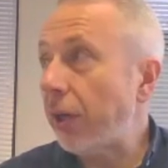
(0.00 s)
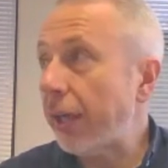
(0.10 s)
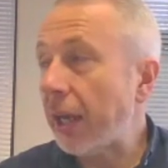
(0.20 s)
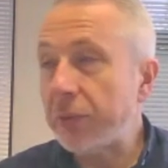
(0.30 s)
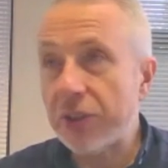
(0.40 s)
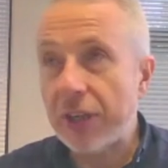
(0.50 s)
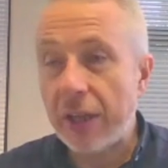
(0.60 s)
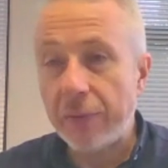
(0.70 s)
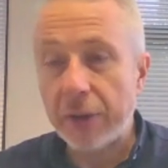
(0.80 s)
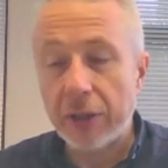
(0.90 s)
I came to South
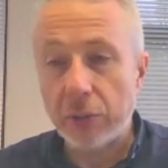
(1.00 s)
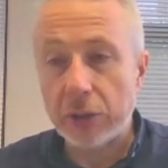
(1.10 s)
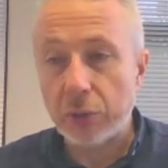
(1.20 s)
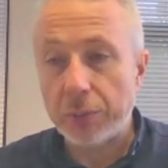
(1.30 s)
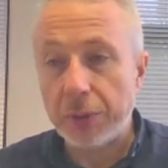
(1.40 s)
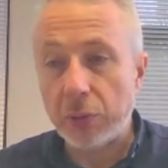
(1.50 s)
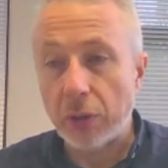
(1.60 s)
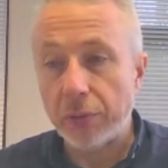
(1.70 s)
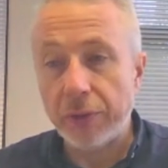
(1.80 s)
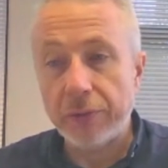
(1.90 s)
Africa, which would be
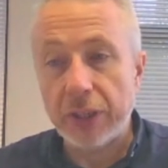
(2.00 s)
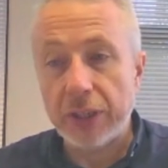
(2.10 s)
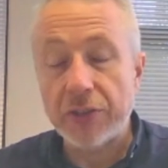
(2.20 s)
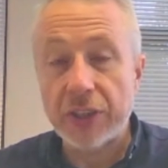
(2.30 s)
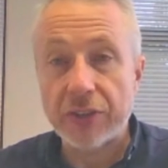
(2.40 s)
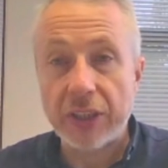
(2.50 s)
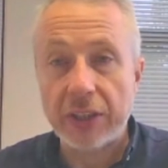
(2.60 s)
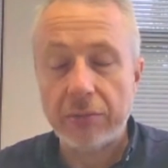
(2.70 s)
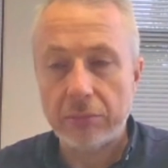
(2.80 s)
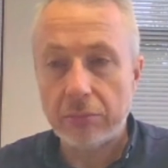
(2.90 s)
15,
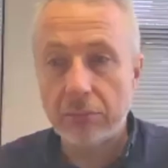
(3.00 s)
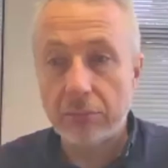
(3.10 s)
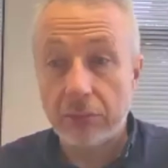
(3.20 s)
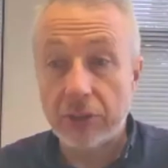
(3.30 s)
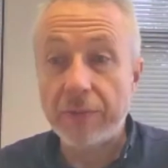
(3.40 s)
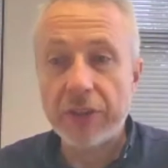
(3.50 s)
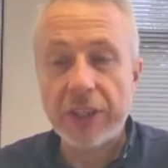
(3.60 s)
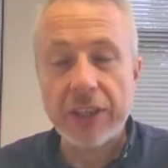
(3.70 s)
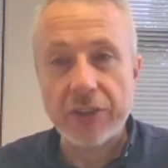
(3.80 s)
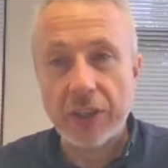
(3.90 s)
16, 17
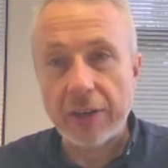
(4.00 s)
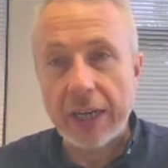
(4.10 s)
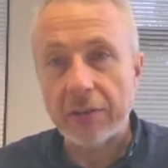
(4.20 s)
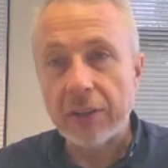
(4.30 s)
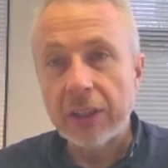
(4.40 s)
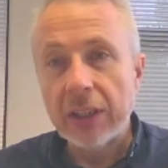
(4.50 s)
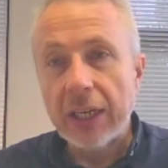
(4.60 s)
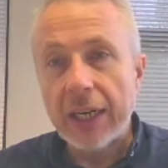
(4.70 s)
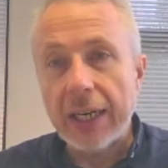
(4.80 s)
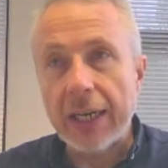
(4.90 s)
years ago now,
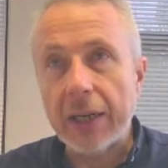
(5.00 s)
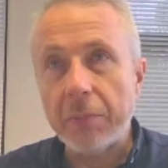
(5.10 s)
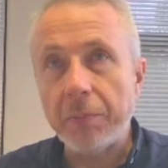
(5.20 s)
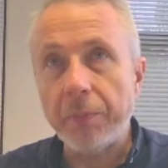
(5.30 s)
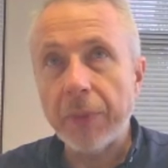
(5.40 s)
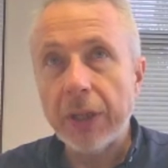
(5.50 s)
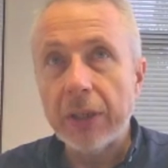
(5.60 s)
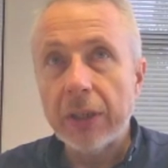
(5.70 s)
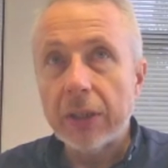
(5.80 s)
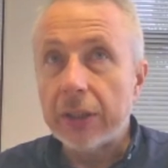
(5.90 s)

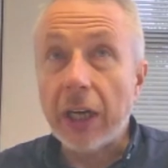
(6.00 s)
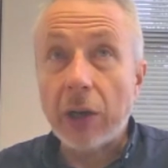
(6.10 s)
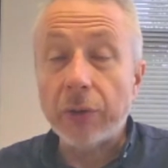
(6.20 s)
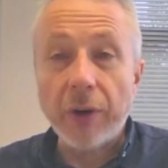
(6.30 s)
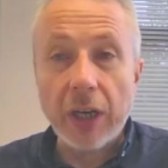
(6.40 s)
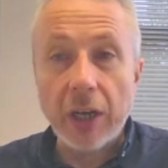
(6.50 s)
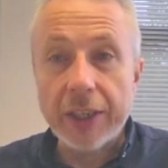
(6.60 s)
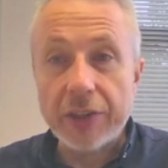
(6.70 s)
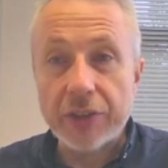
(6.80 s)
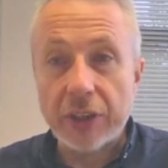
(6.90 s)
I was very
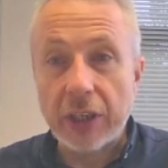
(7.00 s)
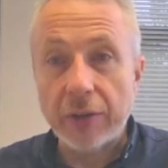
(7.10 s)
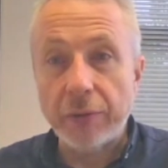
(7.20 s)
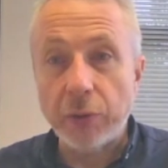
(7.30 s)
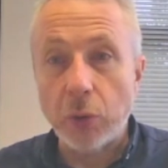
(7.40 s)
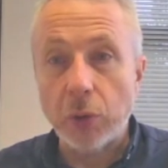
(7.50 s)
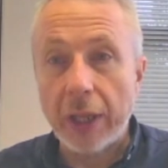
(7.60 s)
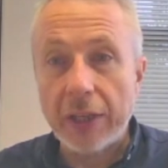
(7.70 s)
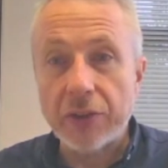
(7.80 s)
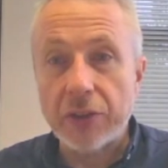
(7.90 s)
lucky to kind of fall
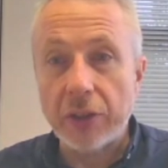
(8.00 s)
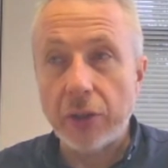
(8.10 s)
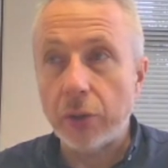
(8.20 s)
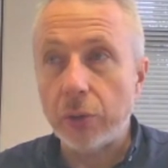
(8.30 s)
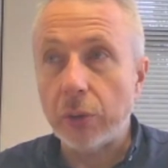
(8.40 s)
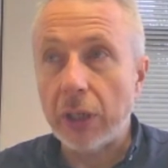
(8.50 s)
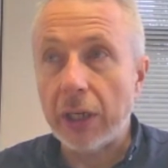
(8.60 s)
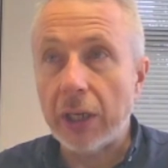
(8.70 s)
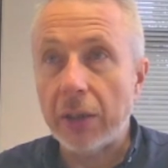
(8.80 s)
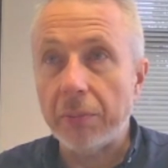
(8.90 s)
into
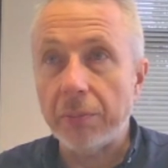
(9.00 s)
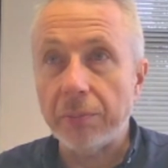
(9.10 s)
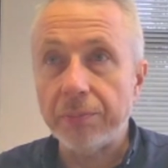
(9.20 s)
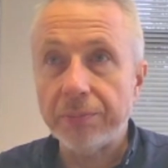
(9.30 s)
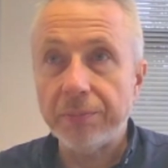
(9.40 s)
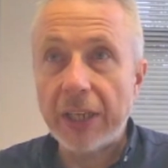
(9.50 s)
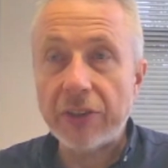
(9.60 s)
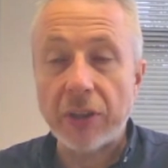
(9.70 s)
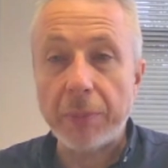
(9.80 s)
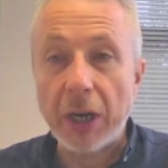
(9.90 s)

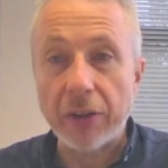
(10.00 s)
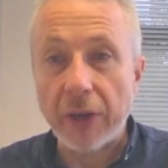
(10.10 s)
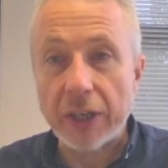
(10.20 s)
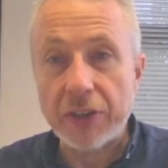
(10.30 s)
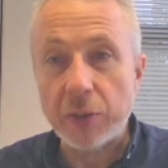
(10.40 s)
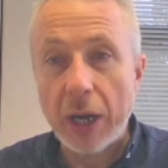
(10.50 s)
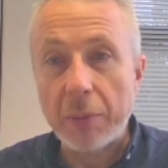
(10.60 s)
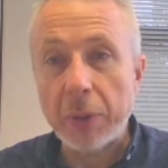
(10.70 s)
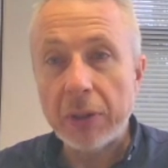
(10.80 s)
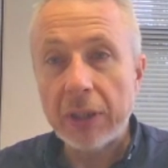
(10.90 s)
the path of
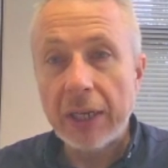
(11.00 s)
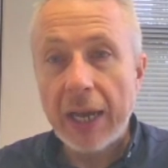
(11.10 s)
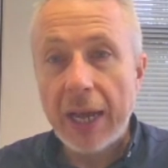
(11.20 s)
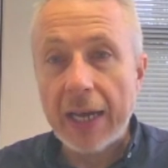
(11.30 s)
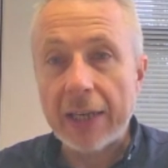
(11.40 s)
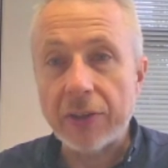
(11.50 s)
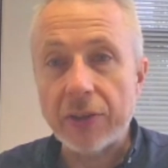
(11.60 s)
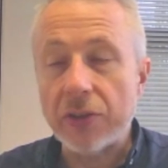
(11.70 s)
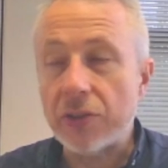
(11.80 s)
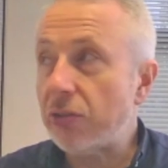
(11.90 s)
ITWeb and